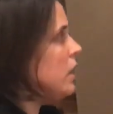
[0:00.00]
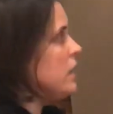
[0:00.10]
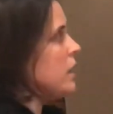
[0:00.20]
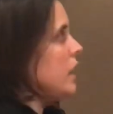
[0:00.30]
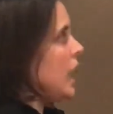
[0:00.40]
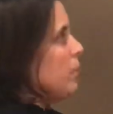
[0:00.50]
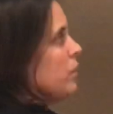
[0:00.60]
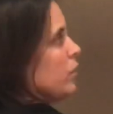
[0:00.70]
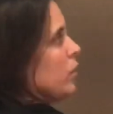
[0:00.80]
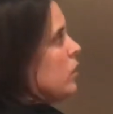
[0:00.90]
So now
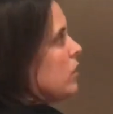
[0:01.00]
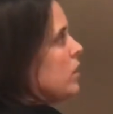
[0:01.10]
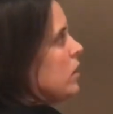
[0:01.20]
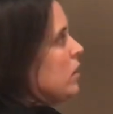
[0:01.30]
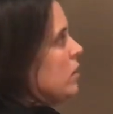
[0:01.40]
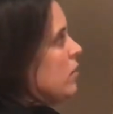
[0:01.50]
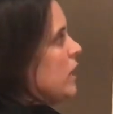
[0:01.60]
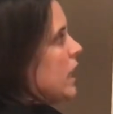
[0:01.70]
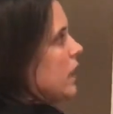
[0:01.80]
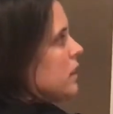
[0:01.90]
we've got
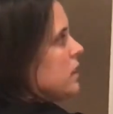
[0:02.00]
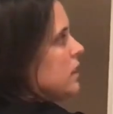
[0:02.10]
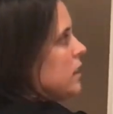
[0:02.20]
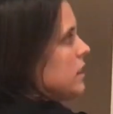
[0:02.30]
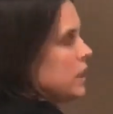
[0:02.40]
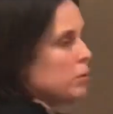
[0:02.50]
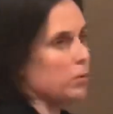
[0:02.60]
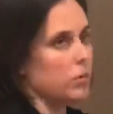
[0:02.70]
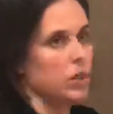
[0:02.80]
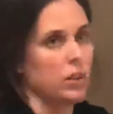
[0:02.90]
3x is equal
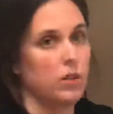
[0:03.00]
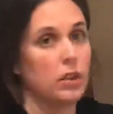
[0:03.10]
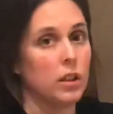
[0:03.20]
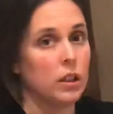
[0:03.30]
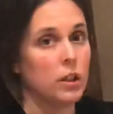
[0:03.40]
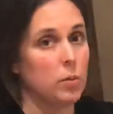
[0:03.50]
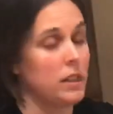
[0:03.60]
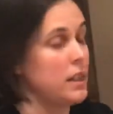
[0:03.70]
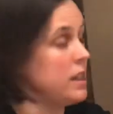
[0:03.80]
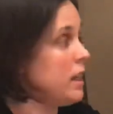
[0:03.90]
to
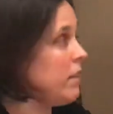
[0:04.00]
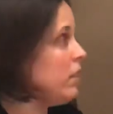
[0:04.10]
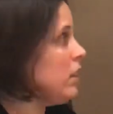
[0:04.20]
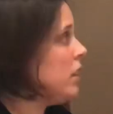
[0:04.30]
27,